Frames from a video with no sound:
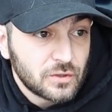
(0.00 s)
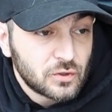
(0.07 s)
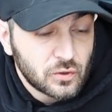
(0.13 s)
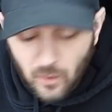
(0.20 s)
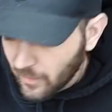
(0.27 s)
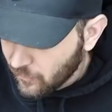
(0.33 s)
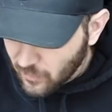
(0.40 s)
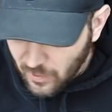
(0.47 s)

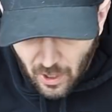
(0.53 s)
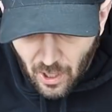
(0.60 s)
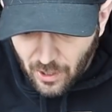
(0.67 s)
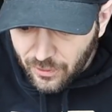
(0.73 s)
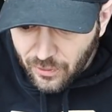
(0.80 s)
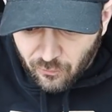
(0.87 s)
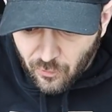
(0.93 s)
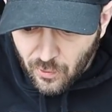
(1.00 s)
So I've
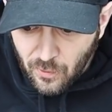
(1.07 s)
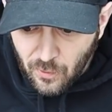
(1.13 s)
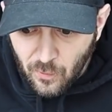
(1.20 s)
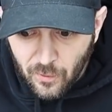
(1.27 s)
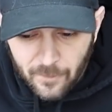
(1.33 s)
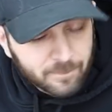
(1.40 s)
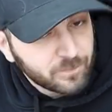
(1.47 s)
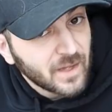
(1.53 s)
gone
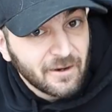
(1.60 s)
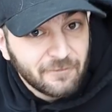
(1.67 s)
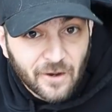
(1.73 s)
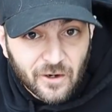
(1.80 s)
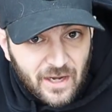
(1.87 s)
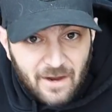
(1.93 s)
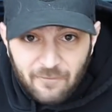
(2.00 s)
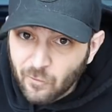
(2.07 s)
through, I
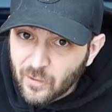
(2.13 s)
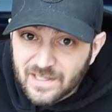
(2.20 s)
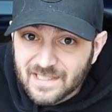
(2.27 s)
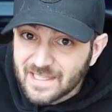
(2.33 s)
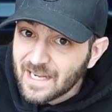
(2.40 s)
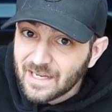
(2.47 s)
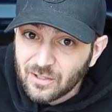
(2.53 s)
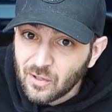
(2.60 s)
found every
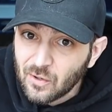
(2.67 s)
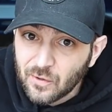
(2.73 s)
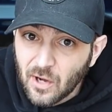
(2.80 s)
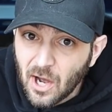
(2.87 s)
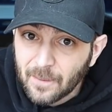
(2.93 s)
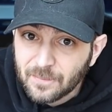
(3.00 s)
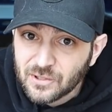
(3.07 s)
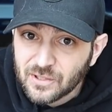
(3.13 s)
standalone
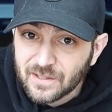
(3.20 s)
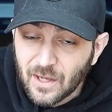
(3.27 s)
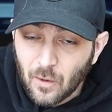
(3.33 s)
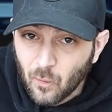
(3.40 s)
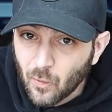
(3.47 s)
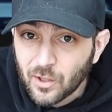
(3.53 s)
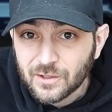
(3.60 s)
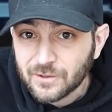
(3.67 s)
option that
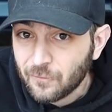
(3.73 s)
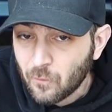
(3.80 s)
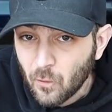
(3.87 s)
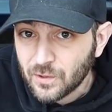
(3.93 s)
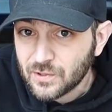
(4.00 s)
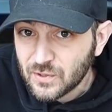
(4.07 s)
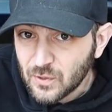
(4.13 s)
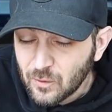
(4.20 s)
works
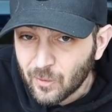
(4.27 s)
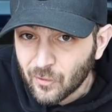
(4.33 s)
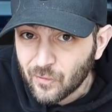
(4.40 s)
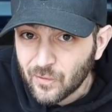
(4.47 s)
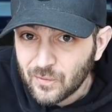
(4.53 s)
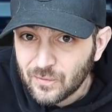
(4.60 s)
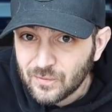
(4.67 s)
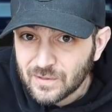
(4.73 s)
for
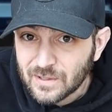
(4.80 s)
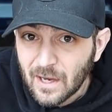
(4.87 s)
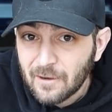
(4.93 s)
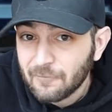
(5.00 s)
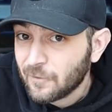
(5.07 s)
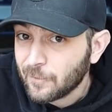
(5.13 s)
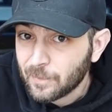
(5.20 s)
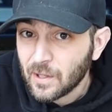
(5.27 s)
Subarus,
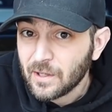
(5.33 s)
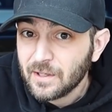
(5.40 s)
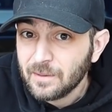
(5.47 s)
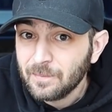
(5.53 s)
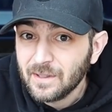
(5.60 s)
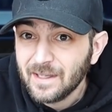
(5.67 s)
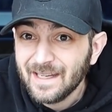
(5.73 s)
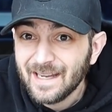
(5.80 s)
for plug
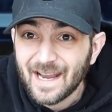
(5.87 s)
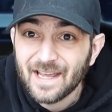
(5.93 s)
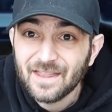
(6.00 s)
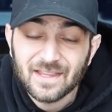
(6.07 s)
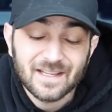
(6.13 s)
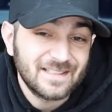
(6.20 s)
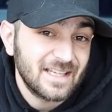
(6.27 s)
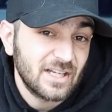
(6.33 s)
and play,
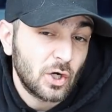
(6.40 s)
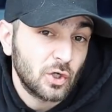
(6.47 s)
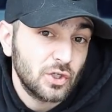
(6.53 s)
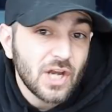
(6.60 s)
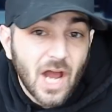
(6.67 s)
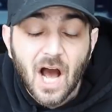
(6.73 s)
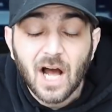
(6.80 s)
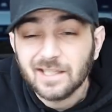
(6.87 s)
and things that are
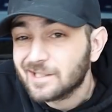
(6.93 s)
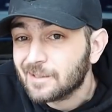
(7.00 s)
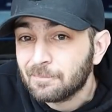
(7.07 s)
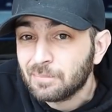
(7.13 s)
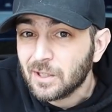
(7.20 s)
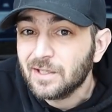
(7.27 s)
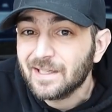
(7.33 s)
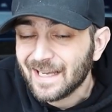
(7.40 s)
not
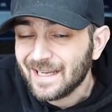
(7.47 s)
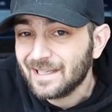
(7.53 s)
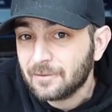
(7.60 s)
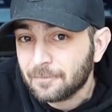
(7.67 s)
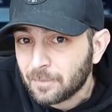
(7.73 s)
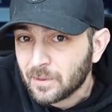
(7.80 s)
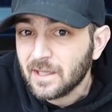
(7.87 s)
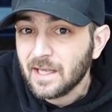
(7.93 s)
plug and
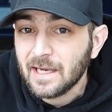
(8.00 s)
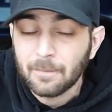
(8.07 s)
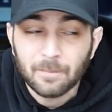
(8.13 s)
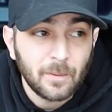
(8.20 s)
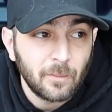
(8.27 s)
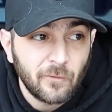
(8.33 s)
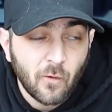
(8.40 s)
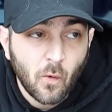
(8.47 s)
play.
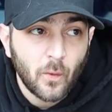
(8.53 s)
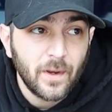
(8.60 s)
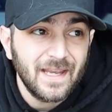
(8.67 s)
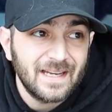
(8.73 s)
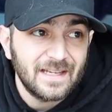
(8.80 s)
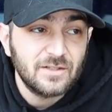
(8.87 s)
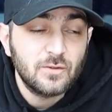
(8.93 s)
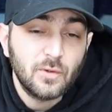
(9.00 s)
But before we
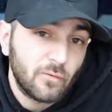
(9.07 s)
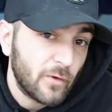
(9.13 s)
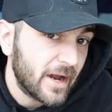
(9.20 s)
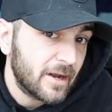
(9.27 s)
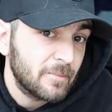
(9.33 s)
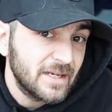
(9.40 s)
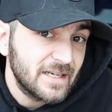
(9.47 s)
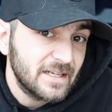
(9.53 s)
get into the
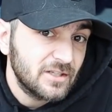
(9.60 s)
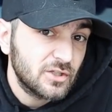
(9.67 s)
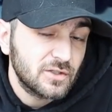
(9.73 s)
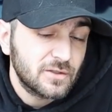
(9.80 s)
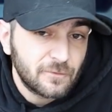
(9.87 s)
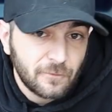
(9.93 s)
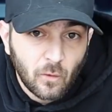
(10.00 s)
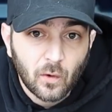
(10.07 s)

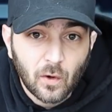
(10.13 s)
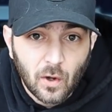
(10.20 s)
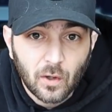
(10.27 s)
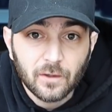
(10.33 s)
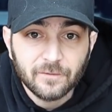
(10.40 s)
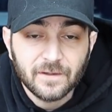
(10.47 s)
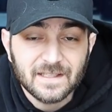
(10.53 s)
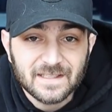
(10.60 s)
recommendations for
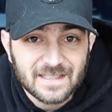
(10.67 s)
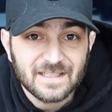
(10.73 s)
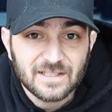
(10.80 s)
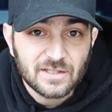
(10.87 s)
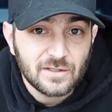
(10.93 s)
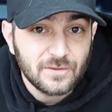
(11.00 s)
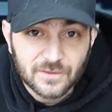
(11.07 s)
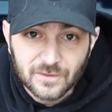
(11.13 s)
all of these E
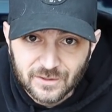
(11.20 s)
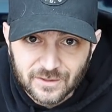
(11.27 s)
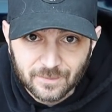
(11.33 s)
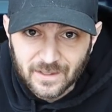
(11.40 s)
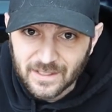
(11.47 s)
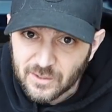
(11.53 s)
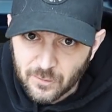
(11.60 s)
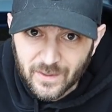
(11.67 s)
C Us, there's some
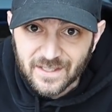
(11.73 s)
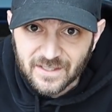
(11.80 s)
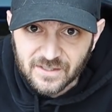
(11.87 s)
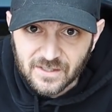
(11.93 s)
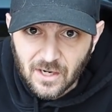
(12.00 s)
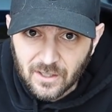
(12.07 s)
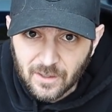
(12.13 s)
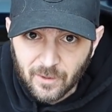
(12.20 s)
things we need to
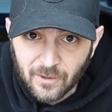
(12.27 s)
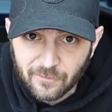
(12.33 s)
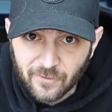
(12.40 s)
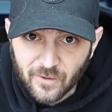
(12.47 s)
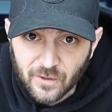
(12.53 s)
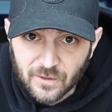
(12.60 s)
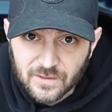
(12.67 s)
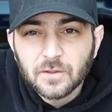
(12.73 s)
talk about
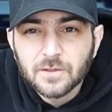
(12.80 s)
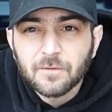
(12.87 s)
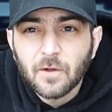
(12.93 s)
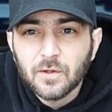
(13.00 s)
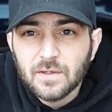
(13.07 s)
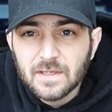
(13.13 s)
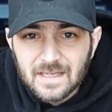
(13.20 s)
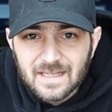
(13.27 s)
first. First of
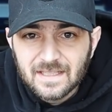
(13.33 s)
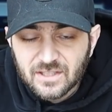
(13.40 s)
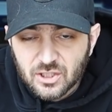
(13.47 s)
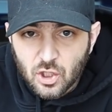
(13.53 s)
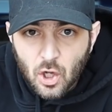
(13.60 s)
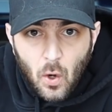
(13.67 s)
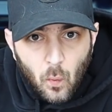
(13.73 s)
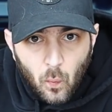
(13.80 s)
all, you need to
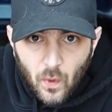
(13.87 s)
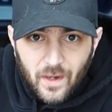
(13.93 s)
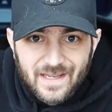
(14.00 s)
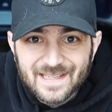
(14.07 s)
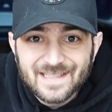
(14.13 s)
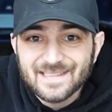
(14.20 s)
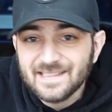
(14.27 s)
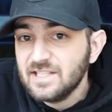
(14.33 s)
know what
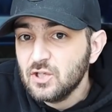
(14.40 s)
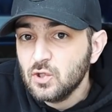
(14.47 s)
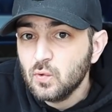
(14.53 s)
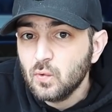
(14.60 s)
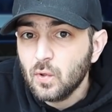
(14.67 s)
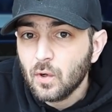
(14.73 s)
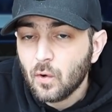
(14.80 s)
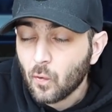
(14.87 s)
E C
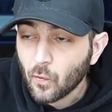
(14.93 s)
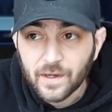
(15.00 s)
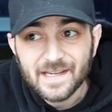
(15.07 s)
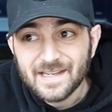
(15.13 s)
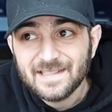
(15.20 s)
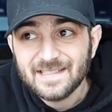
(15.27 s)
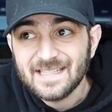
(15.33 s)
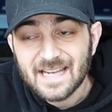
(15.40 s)
U or
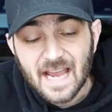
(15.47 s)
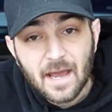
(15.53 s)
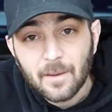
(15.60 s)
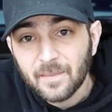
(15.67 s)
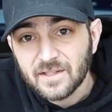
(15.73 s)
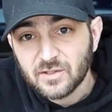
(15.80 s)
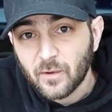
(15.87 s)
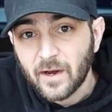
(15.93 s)
E C
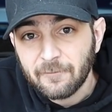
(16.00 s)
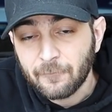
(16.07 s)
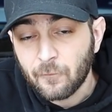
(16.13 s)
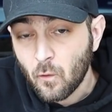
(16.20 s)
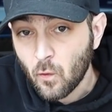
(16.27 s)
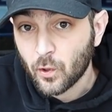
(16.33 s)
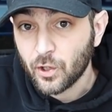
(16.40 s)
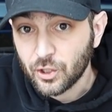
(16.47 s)
M is right
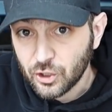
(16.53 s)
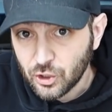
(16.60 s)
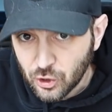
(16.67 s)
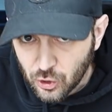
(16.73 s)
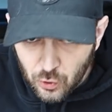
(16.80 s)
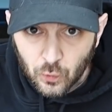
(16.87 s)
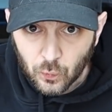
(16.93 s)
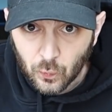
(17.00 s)
for
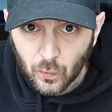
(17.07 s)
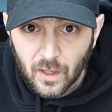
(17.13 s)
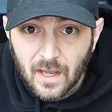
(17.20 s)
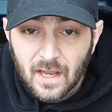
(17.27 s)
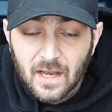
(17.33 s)
you.